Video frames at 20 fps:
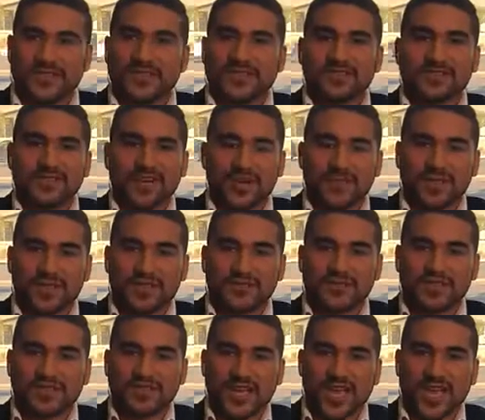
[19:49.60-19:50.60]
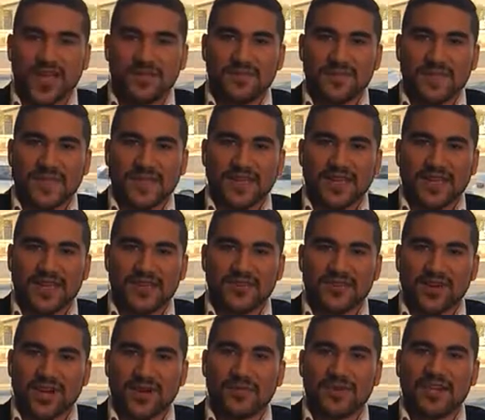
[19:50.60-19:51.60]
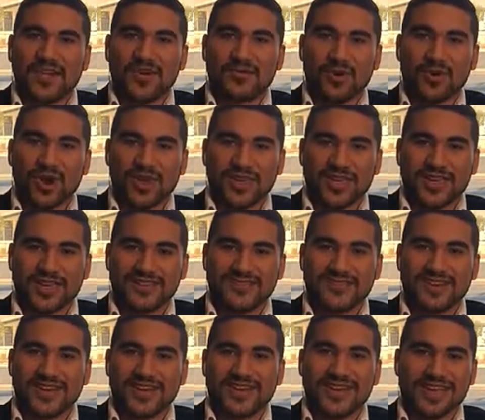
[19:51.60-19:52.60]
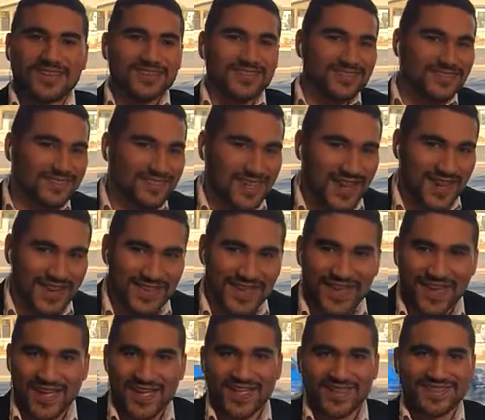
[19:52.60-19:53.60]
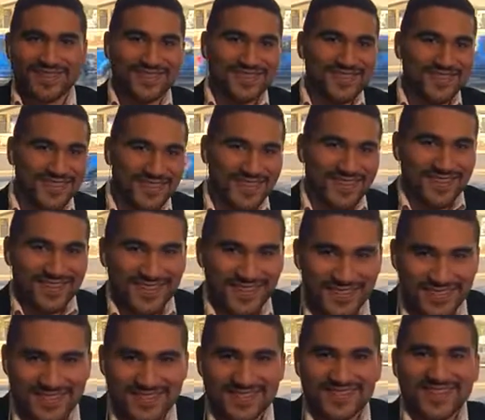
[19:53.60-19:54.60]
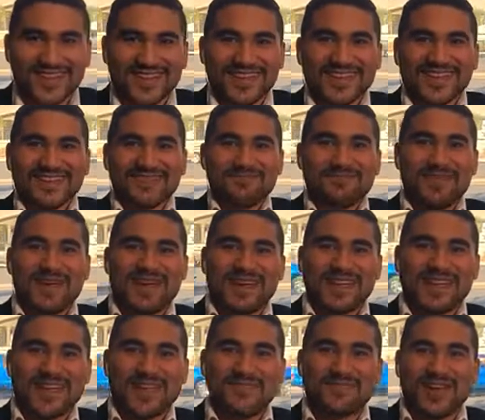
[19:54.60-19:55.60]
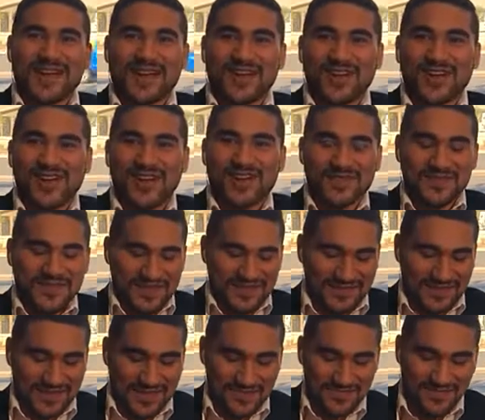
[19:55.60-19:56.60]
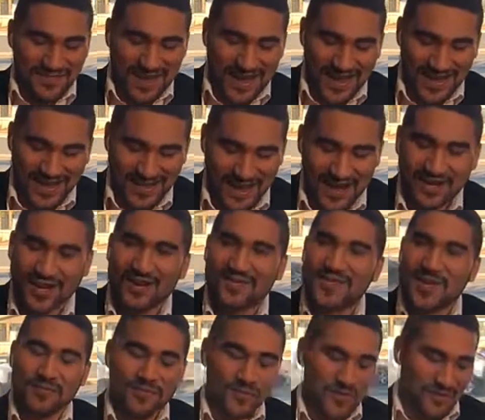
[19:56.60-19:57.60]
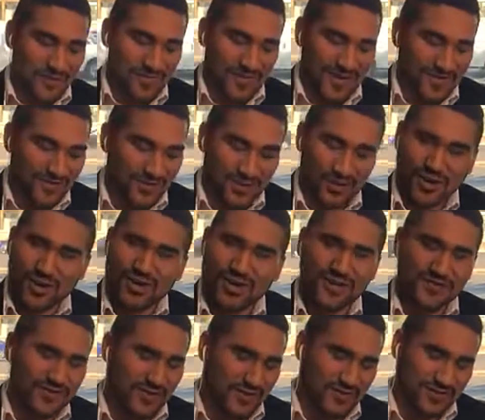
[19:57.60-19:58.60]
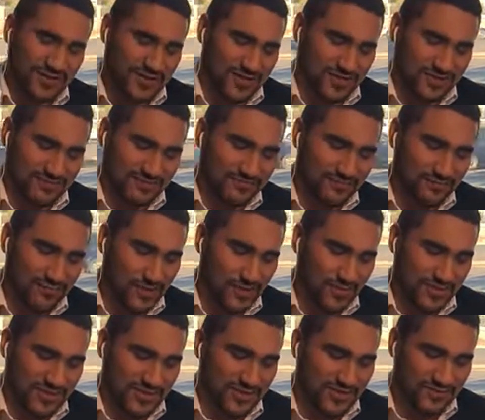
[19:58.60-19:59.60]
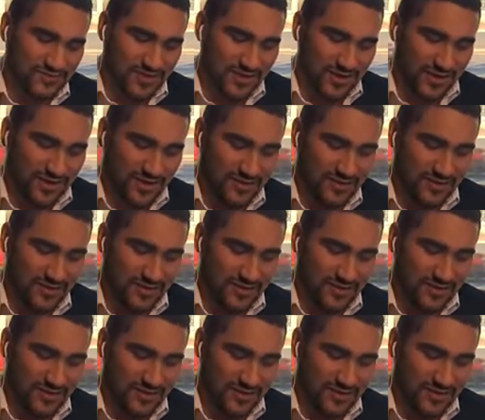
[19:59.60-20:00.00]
dude, I believe the same. And you gotta be like Rocky, right? Like take the hits, and and get back up and keep fighting. I love that movie, man. All of those movies are fucking